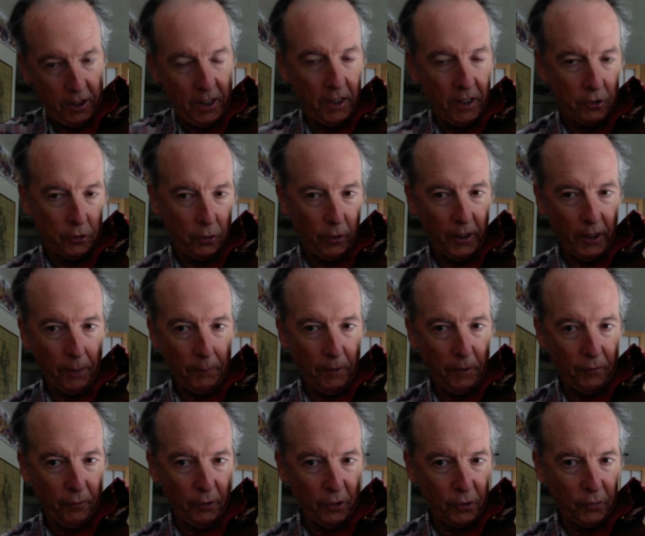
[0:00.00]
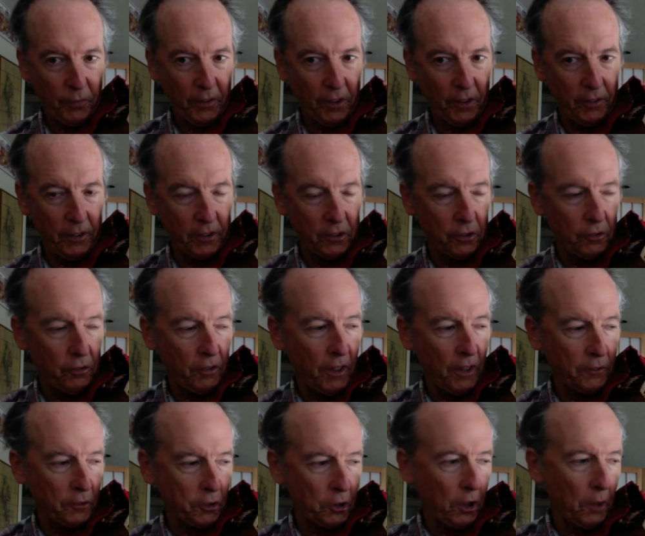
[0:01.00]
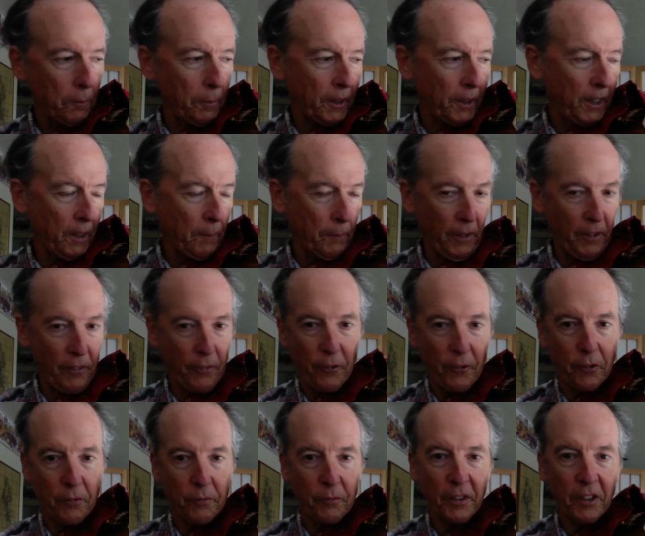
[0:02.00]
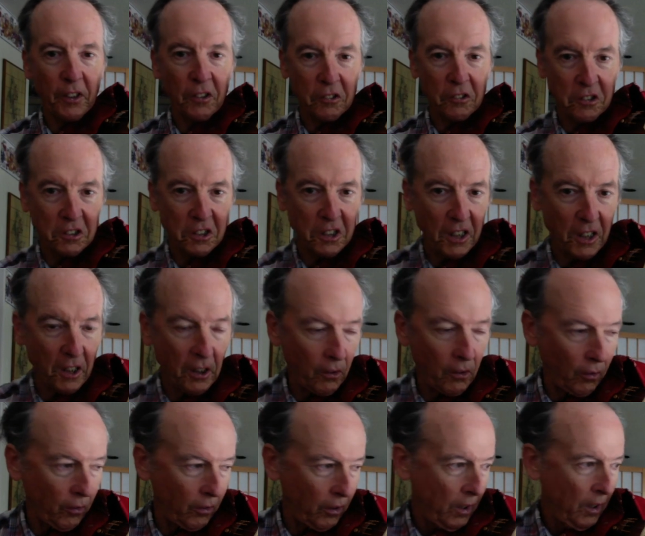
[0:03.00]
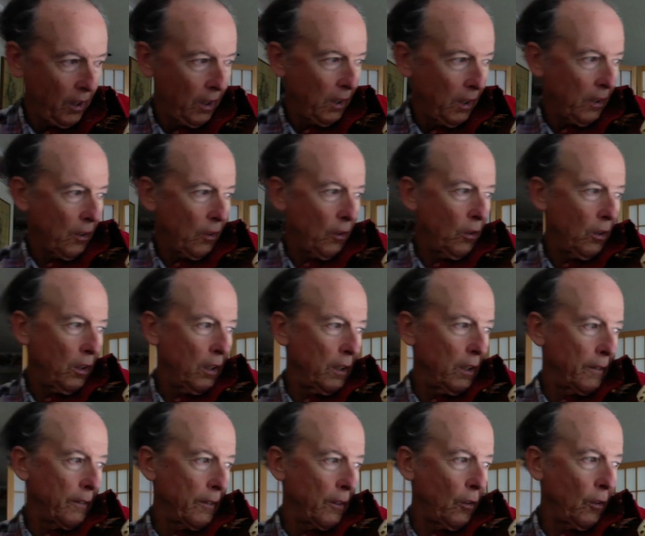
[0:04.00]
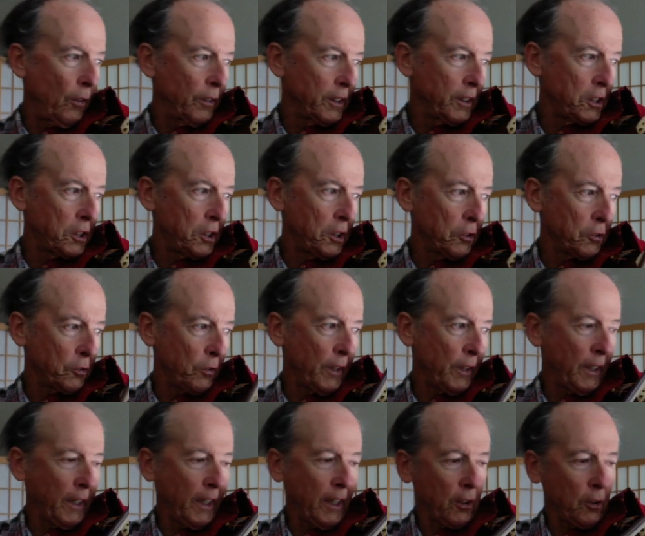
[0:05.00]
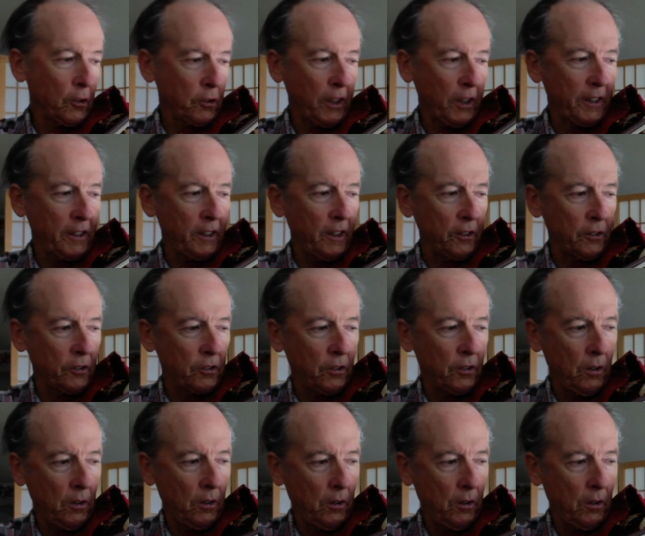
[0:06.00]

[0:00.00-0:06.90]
So I got my first finger into an F sharp. I got my 3rd finger D on the G string, and it goes like this.